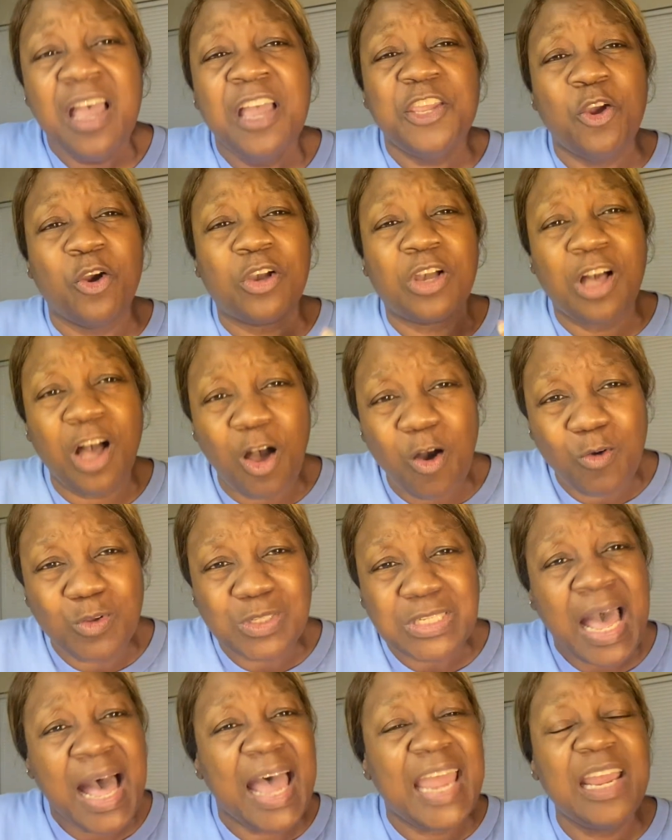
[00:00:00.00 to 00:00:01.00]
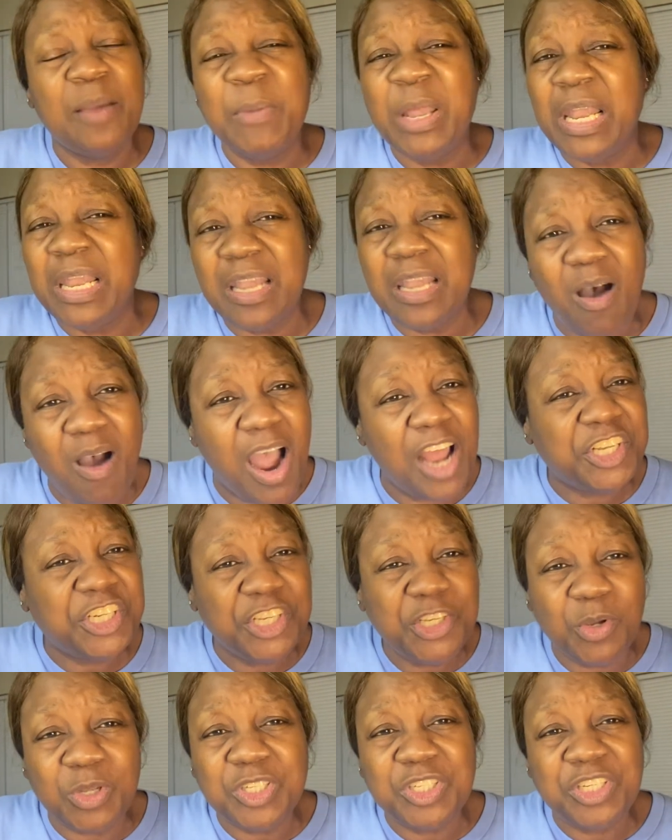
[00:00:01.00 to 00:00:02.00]
your coast. I am
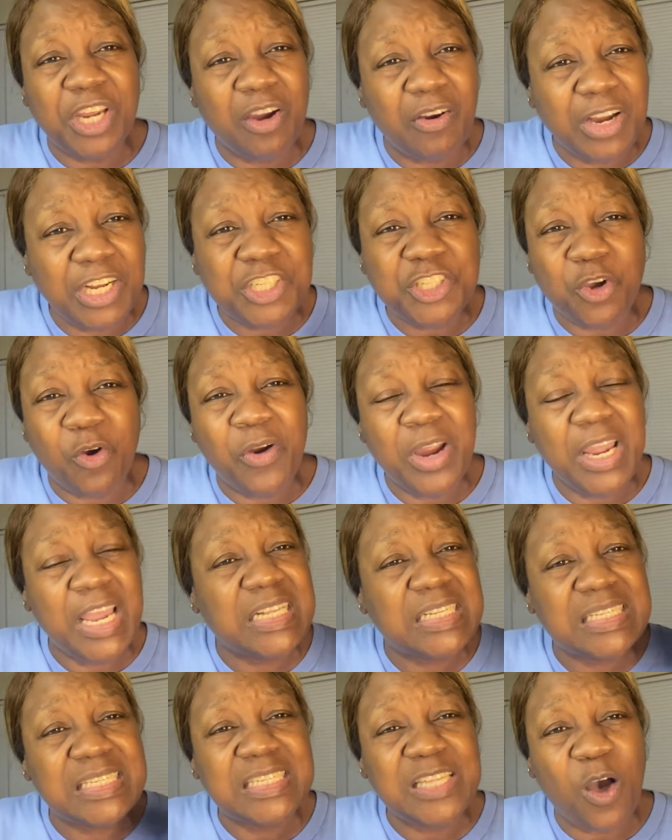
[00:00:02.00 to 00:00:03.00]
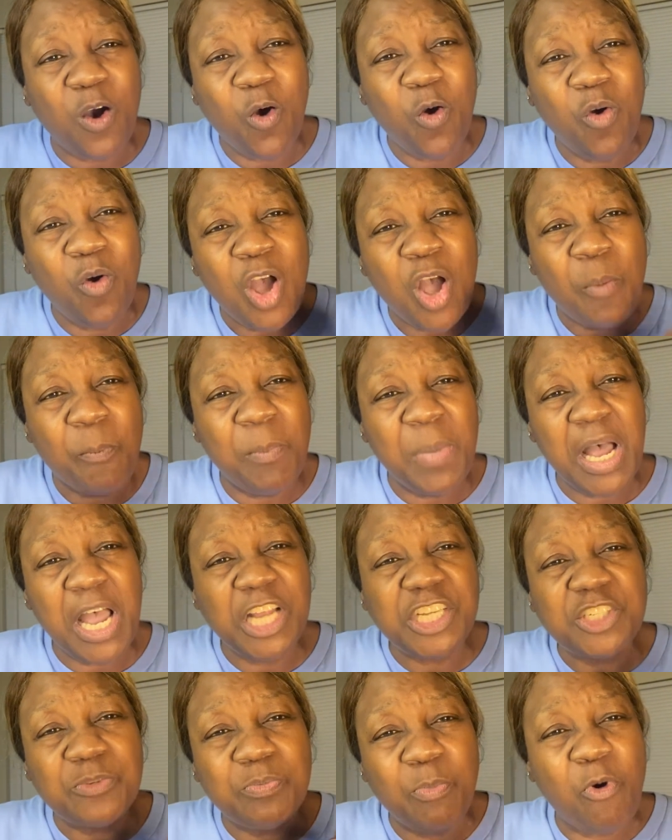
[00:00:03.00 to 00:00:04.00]
enlarging your territory and so
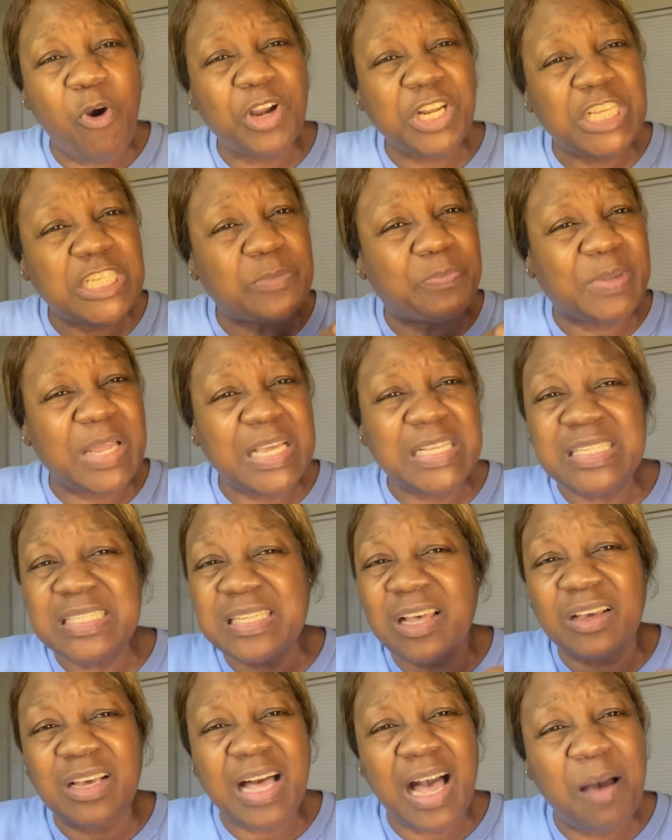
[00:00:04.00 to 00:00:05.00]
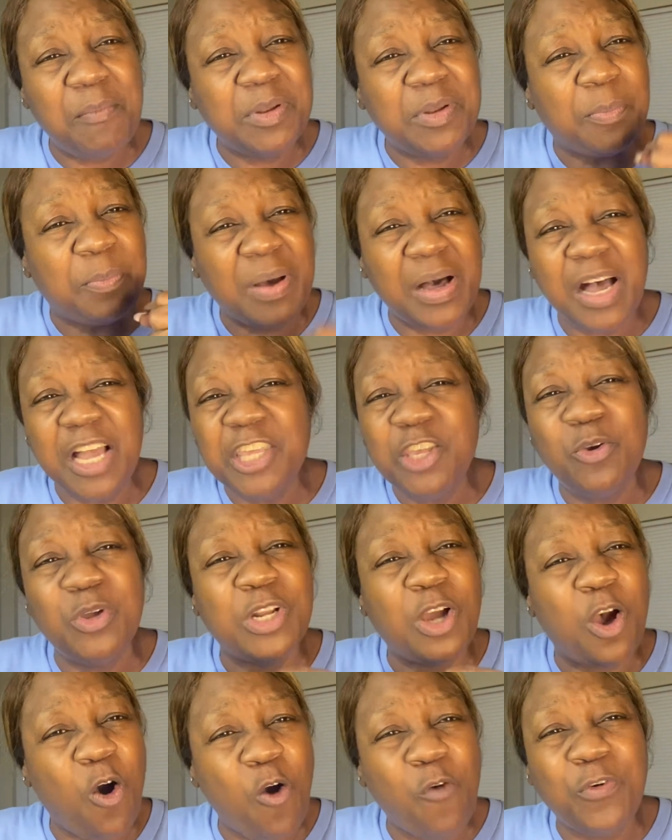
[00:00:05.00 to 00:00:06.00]
much more. These blessings are coming upon you and
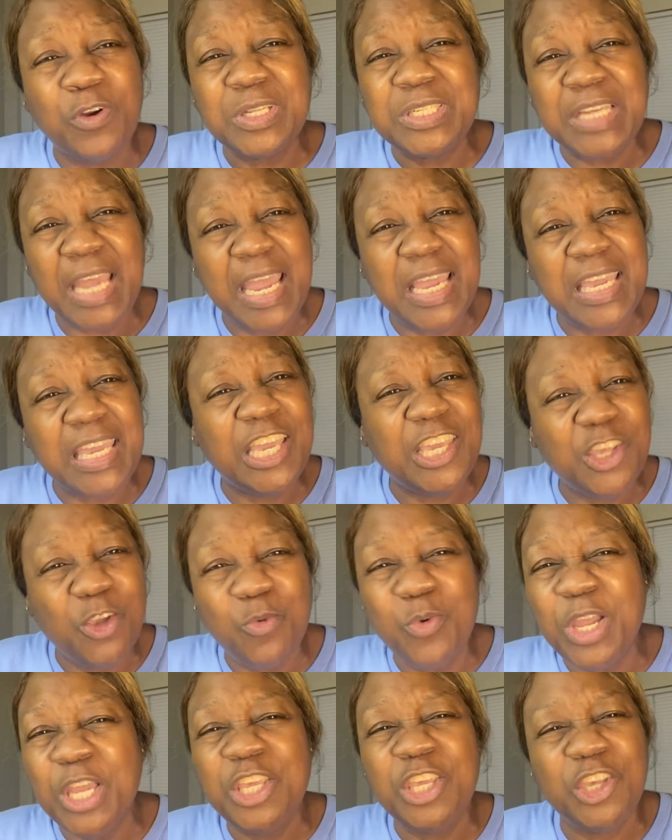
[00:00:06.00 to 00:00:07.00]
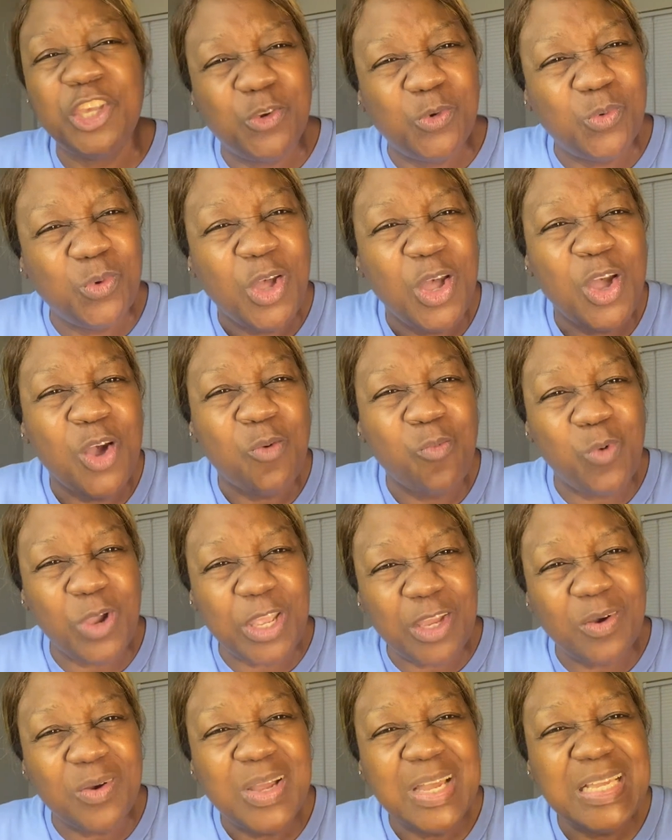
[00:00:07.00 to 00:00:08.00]
overtaking you, and you
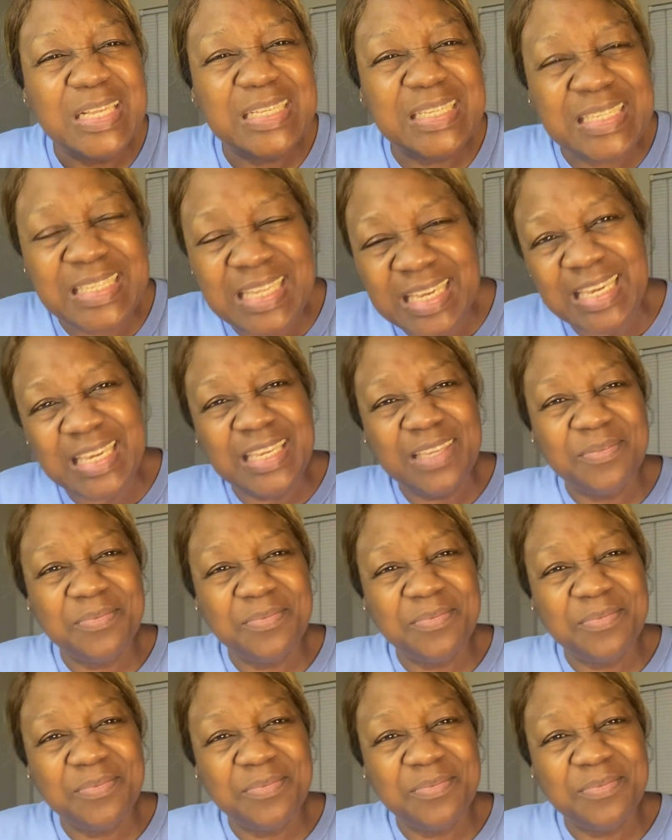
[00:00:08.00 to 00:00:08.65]
will see